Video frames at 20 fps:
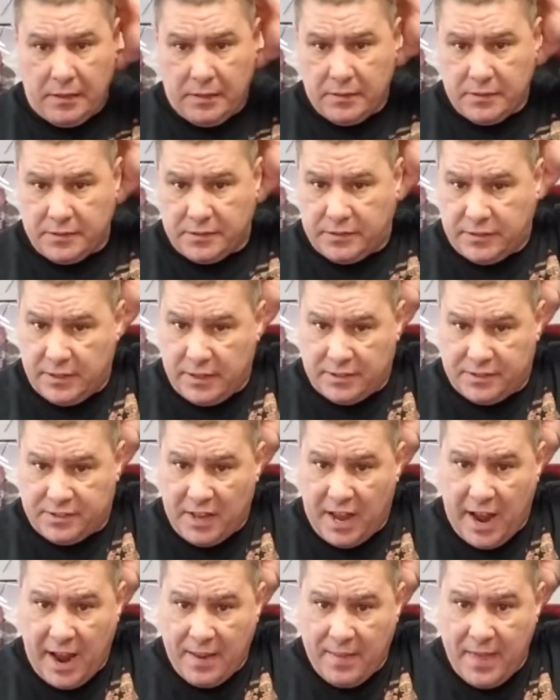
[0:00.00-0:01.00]

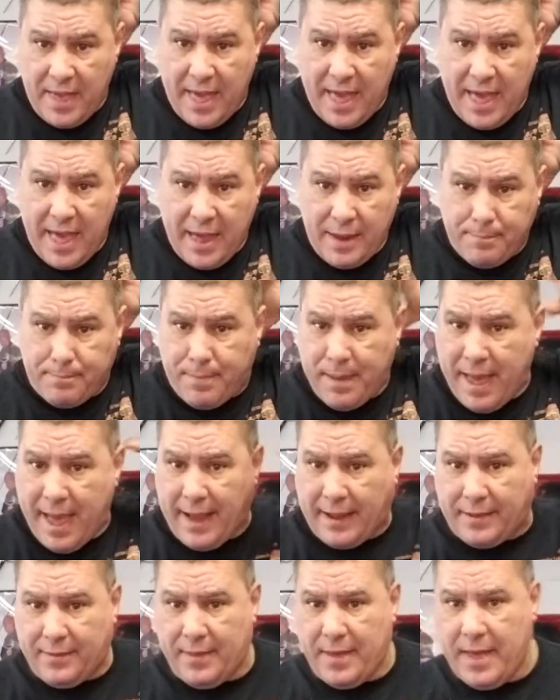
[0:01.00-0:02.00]
side of the head,
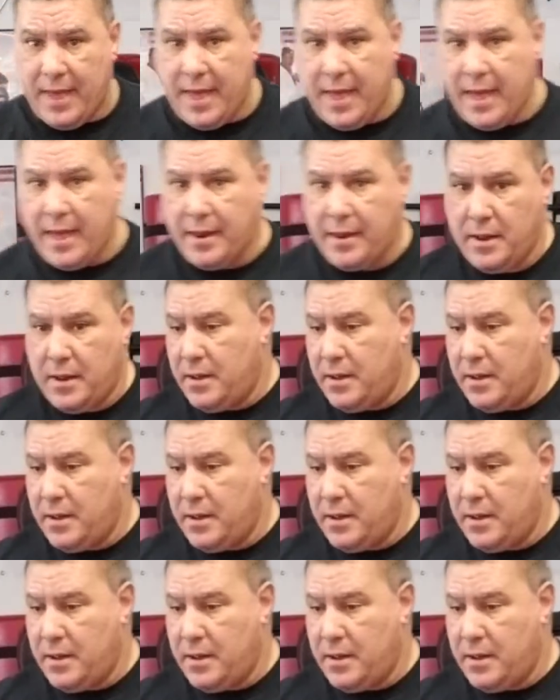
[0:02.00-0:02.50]
back of the head.